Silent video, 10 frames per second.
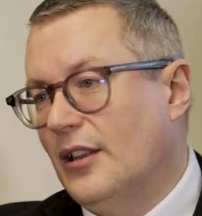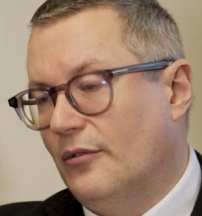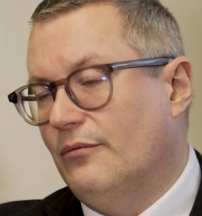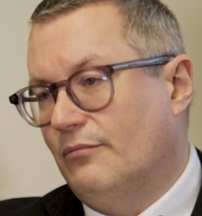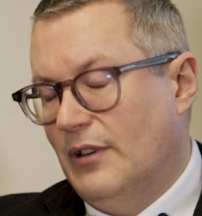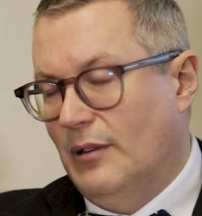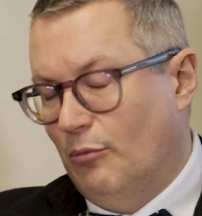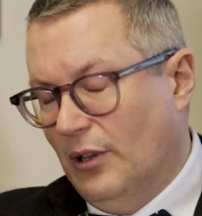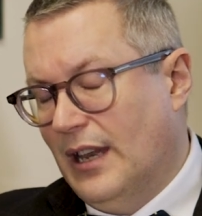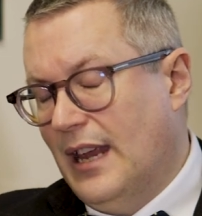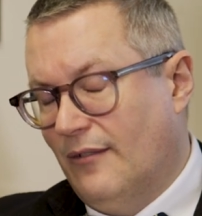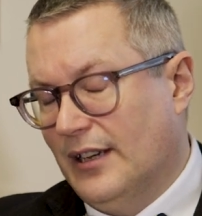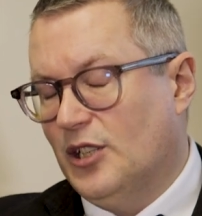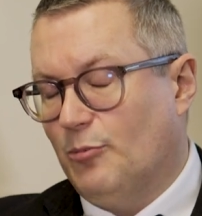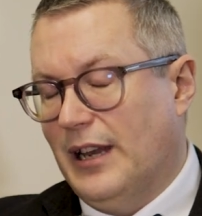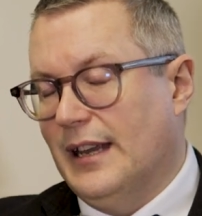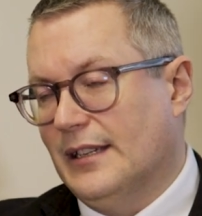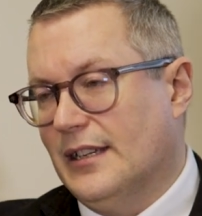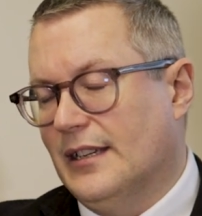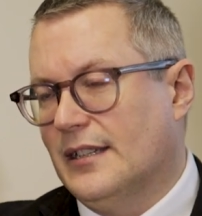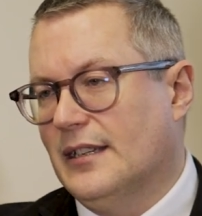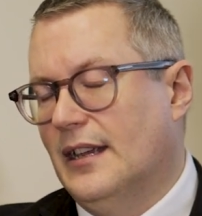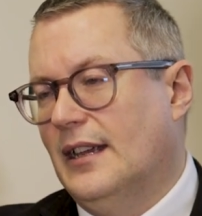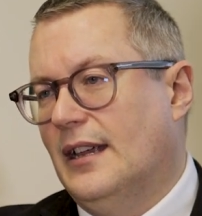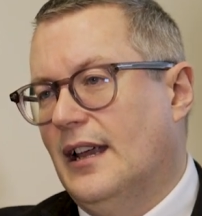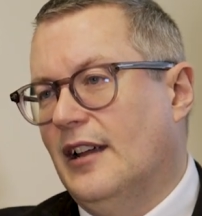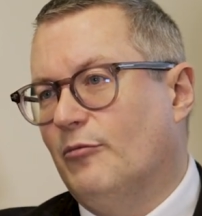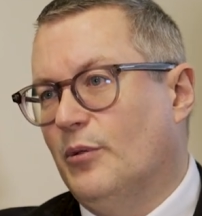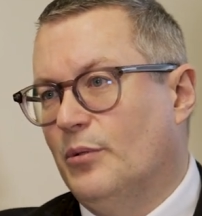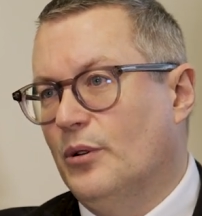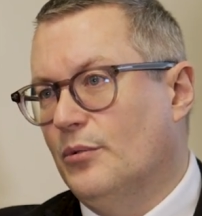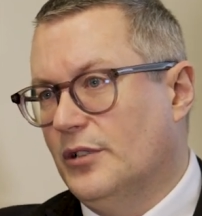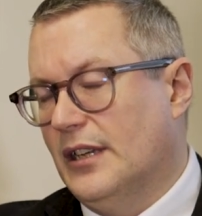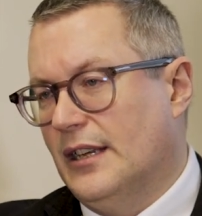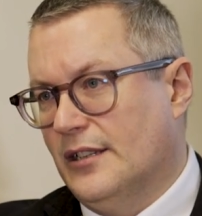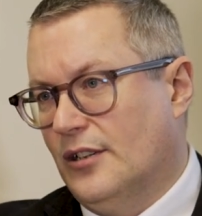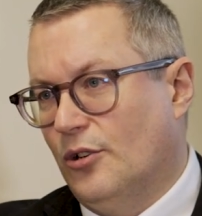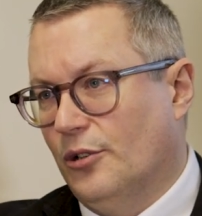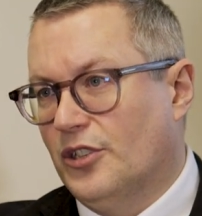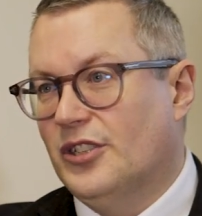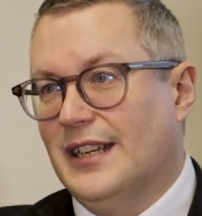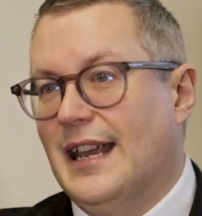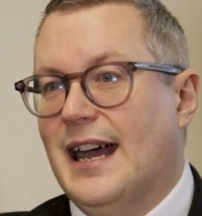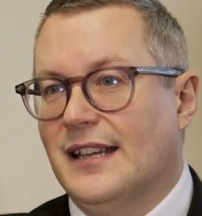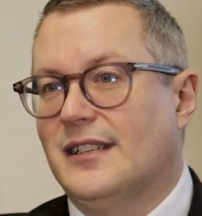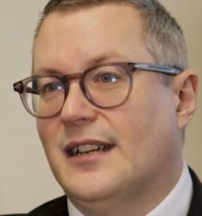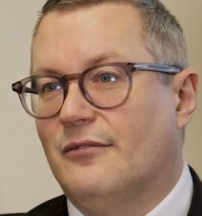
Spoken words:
that we believe explains this, I've proposed, is called stochastic